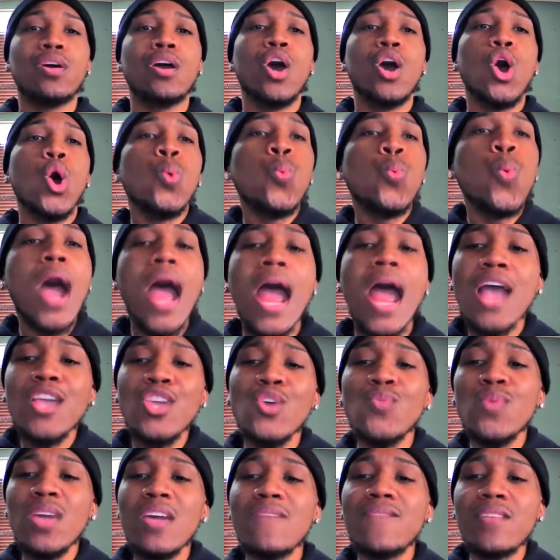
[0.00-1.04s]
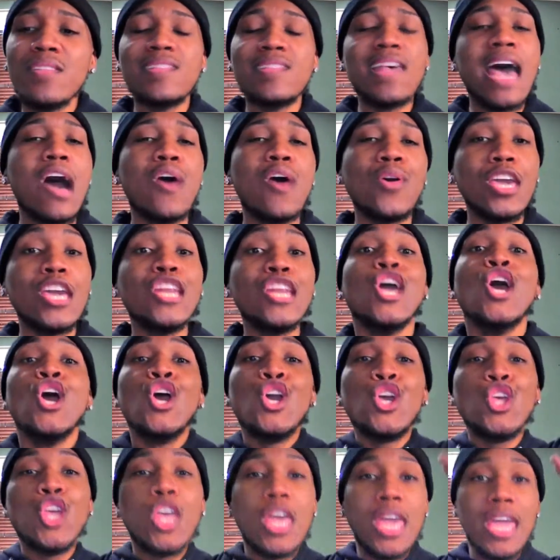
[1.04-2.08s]
Why are you even talking?
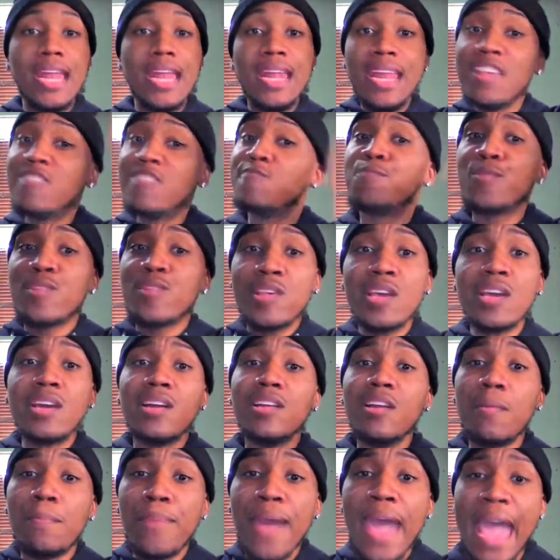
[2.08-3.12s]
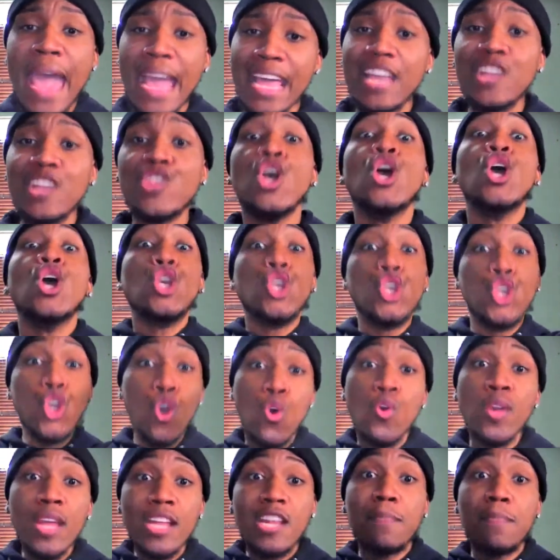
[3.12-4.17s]
In this particular package, you
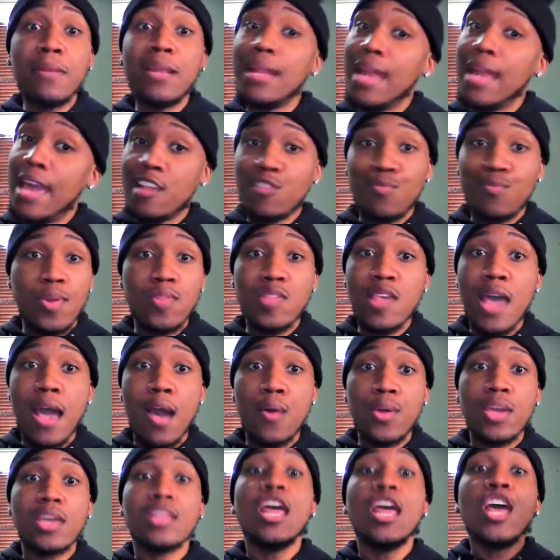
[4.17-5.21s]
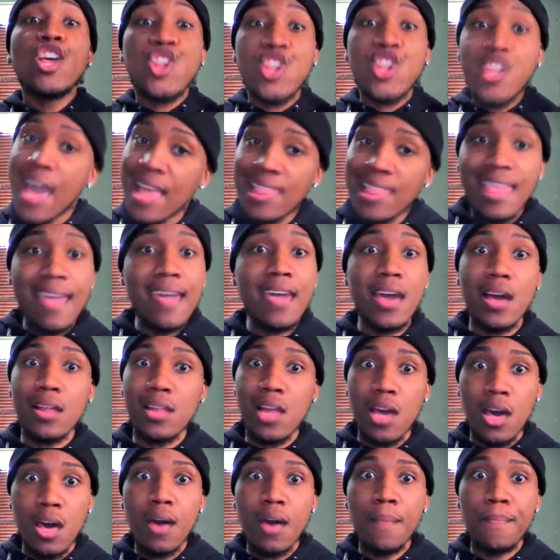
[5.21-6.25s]
need to be the last one talking. Shut the hell
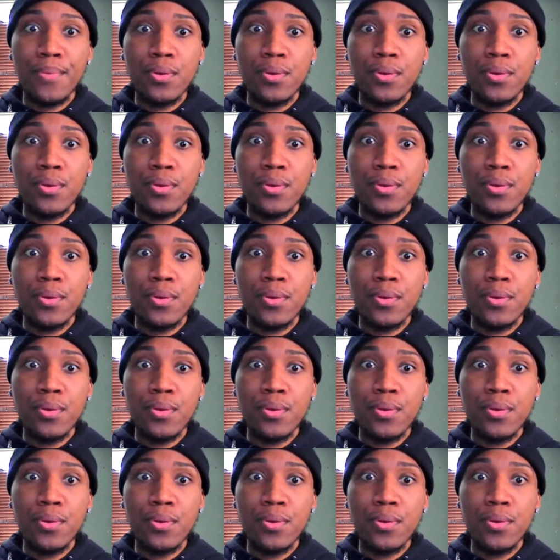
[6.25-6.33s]
up.